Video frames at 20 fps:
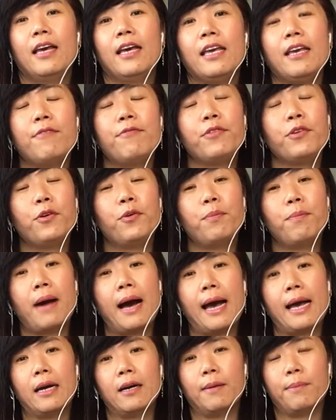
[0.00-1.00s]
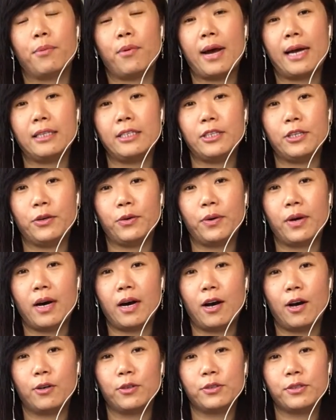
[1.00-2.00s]
If you buy a brand new
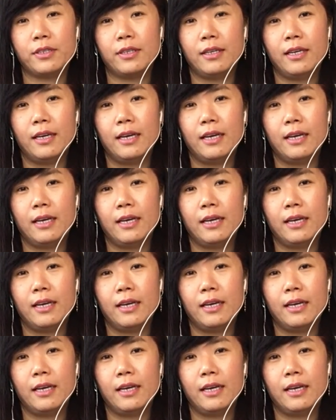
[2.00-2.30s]
house,